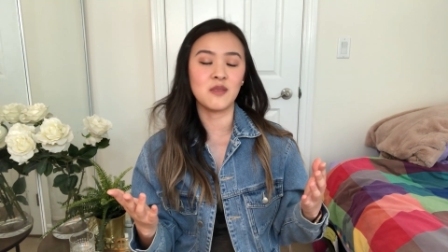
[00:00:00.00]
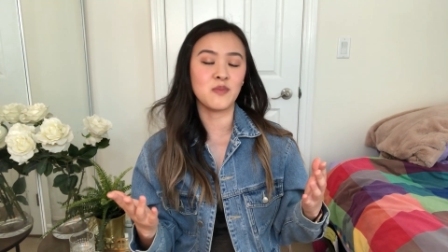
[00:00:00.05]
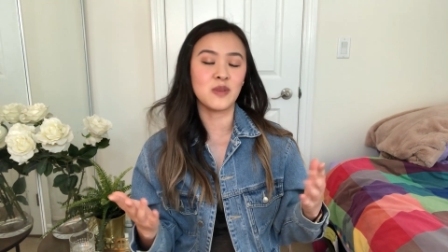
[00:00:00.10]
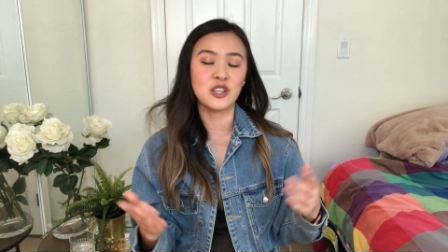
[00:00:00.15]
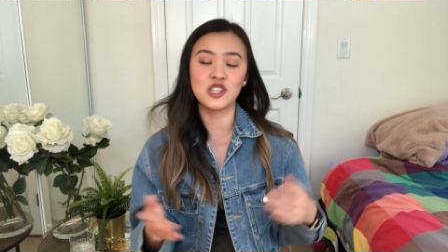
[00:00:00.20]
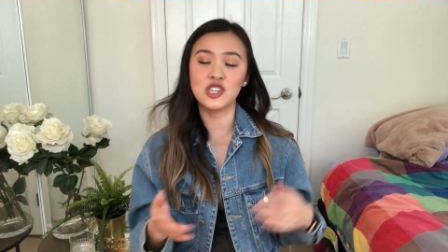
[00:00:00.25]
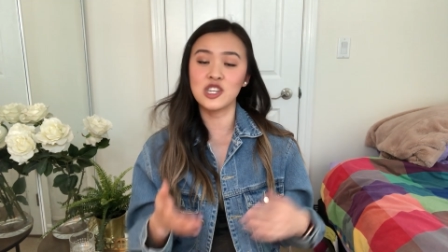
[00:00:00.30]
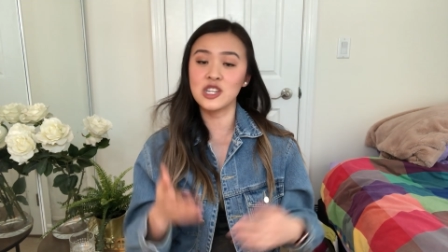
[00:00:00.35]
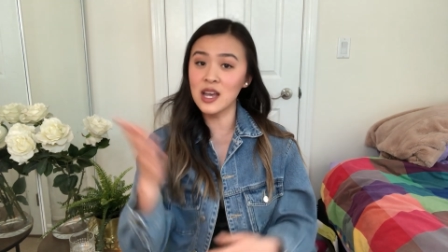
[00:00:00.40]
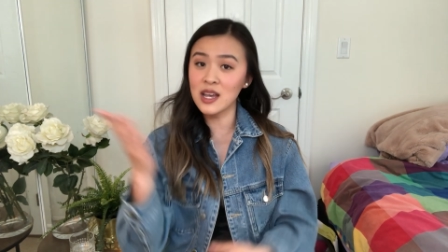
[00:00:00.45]

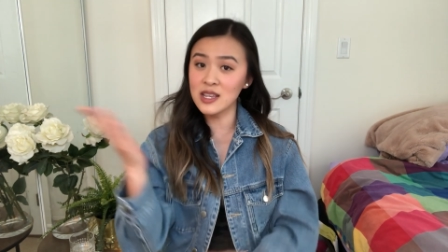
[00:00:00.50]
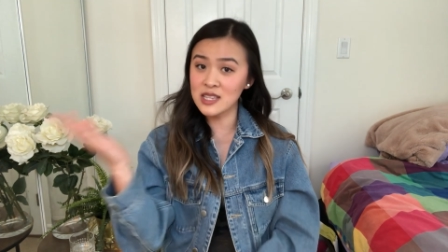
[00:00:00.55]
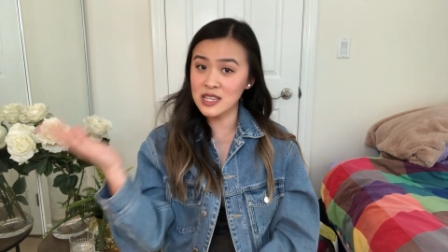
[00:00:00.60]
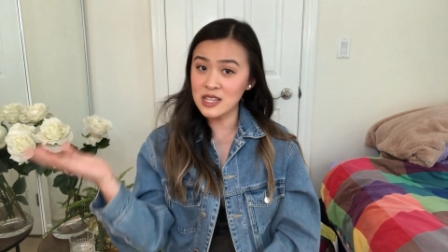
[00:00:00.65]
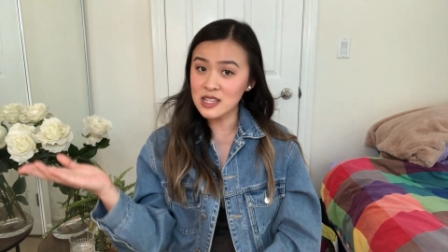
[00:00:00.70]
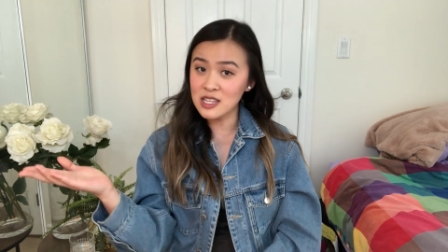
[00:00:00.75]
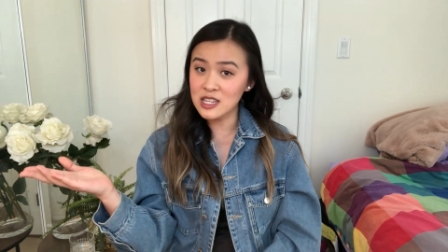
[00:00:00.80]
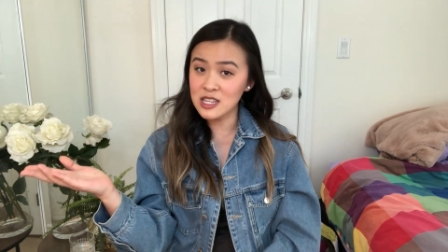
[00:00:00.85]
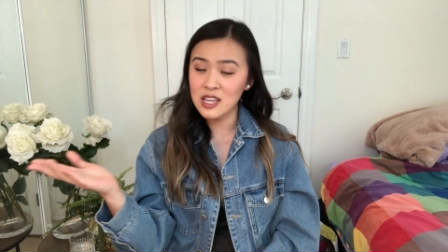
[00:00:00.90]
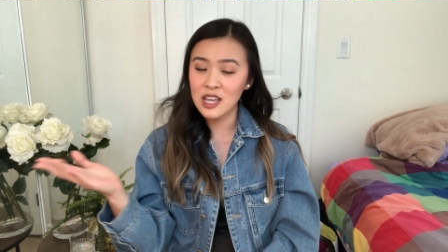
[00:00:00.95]
But she
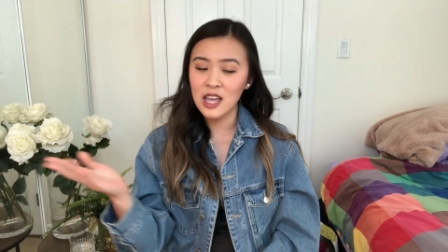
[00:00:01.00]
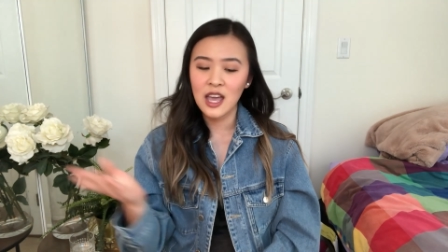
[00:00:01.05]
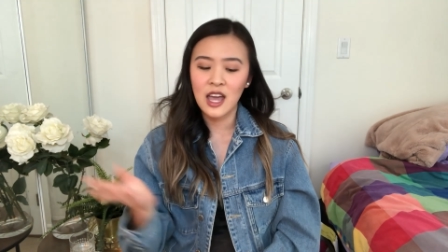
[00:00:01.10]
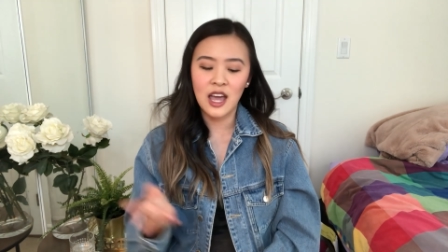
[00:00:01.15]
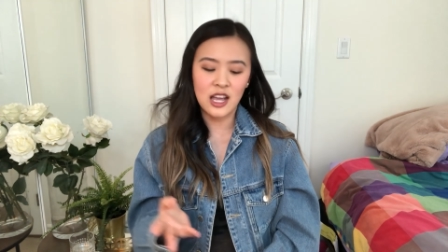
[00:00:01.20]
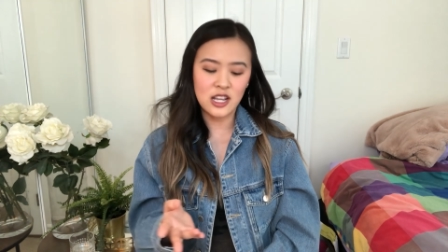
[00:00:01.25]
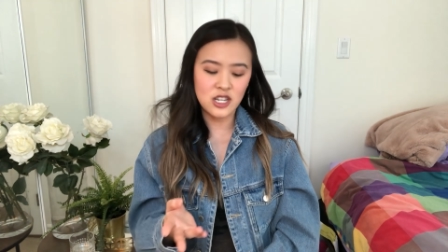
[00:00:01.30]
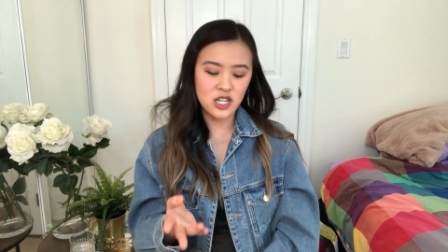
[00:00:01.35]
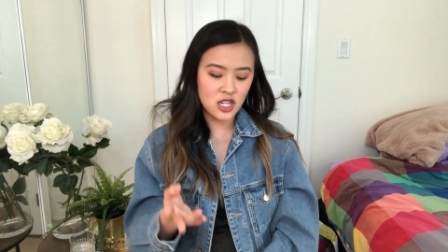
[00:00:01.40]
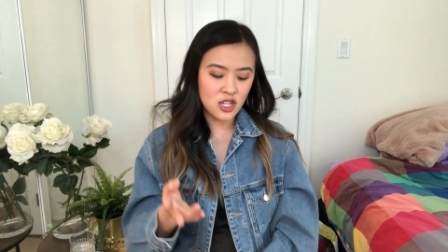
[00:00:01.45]
doesn't,
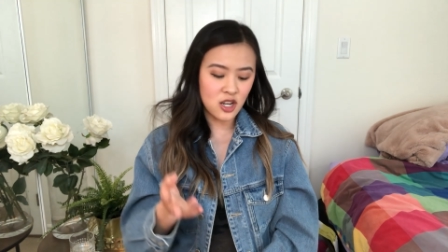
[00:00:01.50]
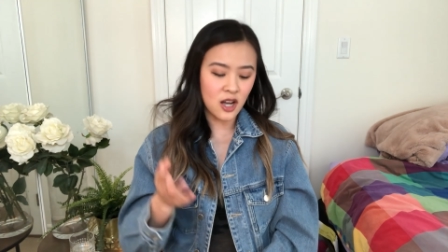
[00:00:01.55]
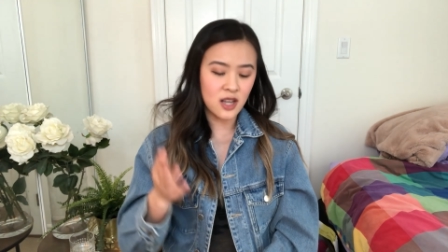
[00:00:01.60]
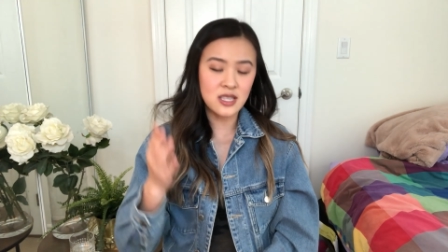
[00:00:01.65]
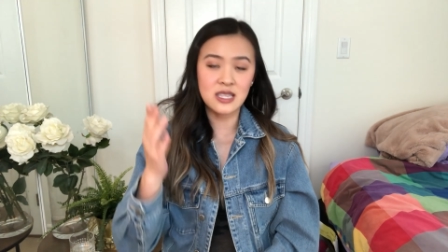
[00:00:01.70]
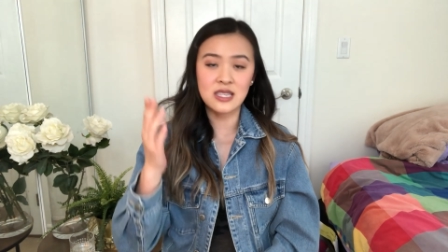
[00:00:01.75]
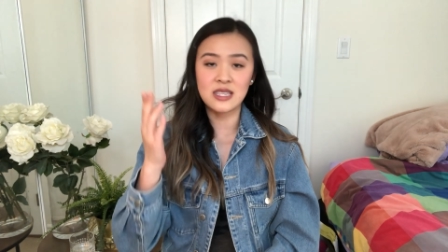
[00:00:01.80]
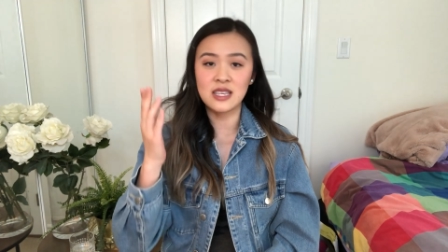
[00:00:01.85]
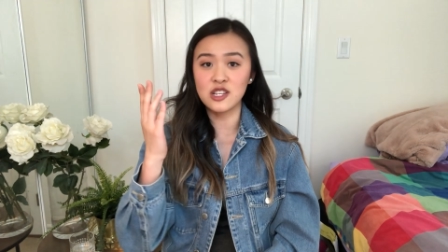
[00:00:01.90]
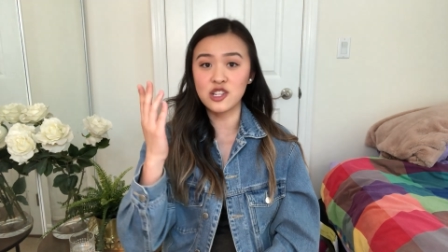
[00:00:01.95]
and she
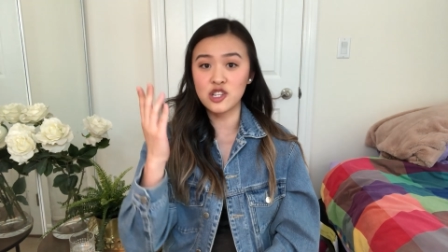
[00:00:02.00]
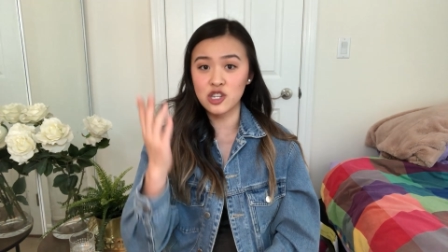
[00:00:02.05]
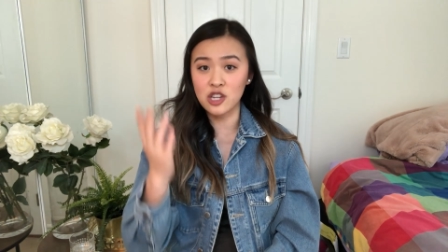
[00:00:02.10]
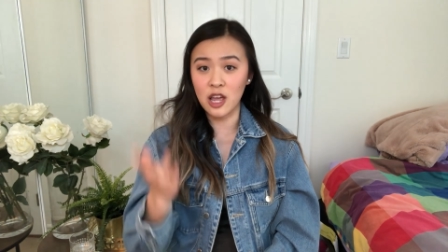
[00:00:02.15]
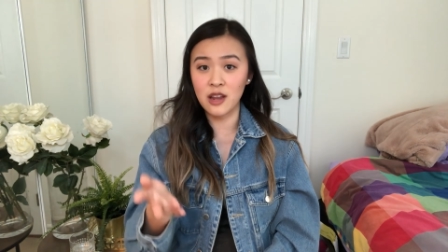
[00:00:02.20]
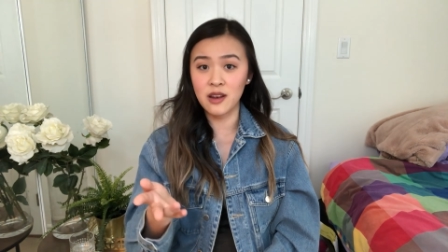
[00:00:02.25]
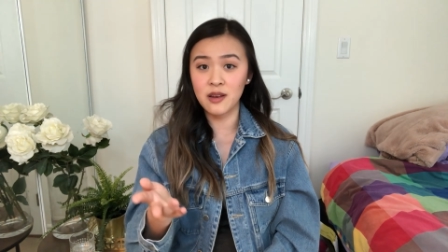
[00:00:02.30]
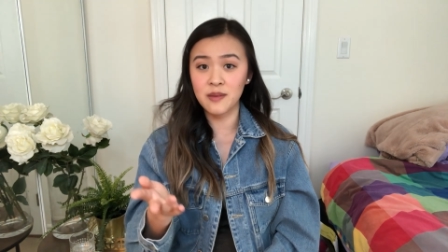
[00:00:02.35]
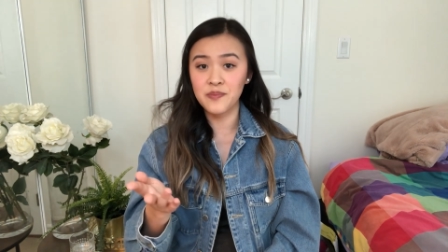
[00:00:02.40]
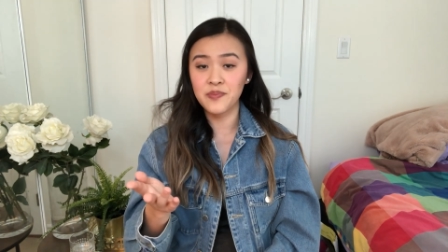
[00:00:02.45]
tosses in
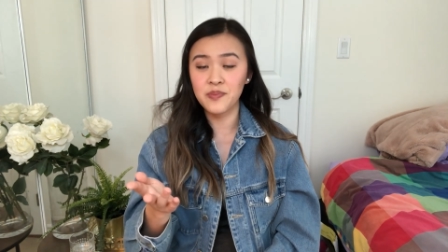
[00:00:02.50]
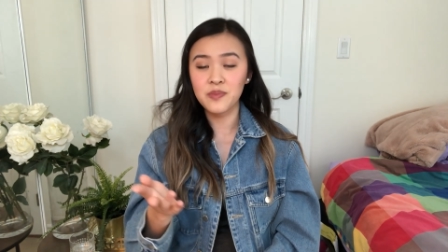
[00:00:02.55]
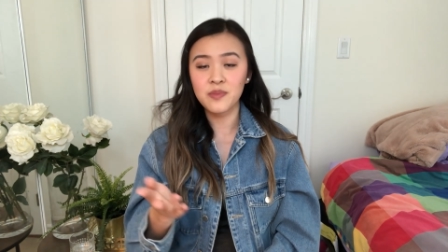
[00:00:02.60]
Jen.